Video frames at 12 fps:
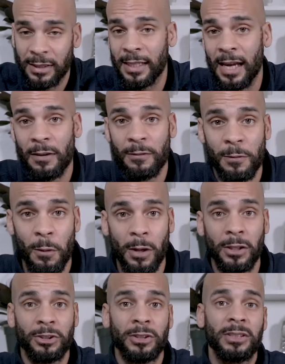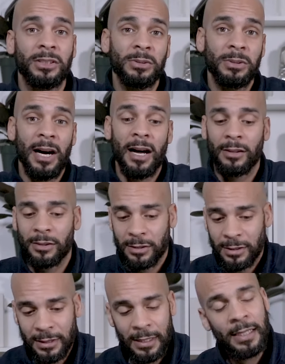because again, four hundred two
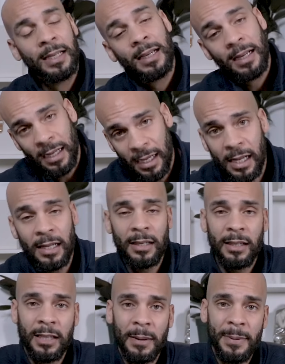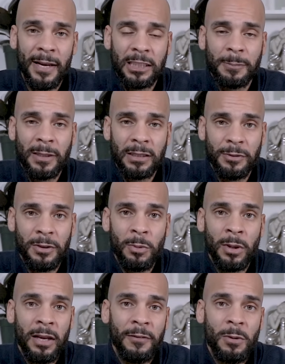dollars, uh, it can be expensive if you,
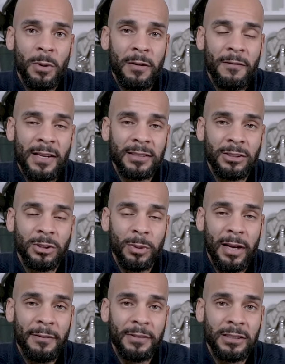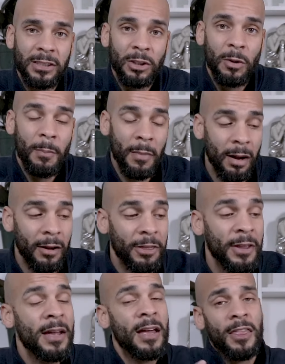want, if you want to invest into it every single month.
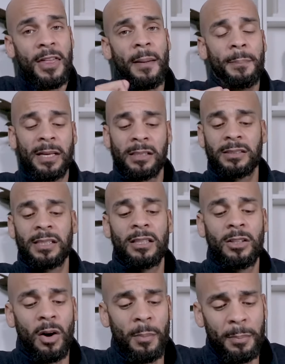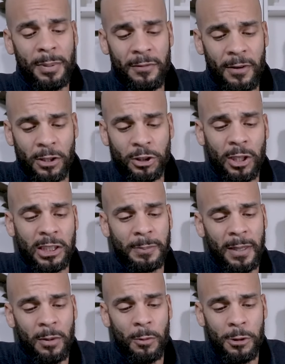That being said, though, I'm going to be very
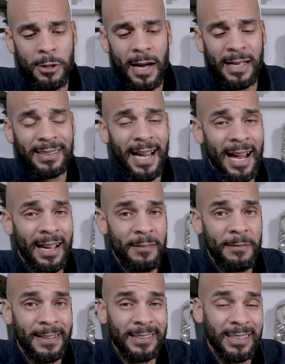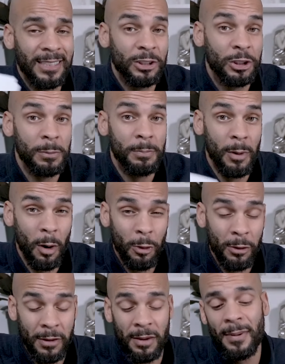transparent with you guys. I invest into
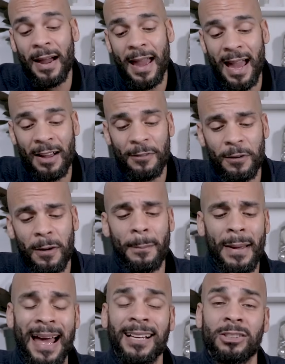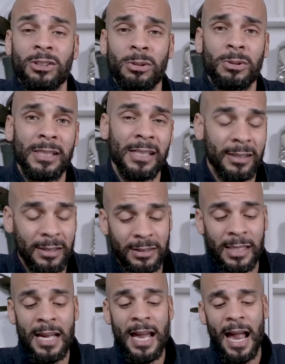both of them. I have for the past two
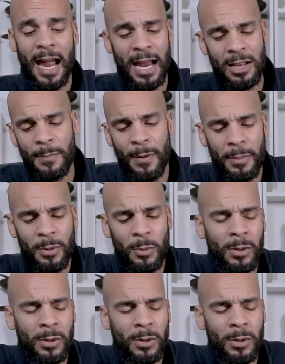years, and you're probably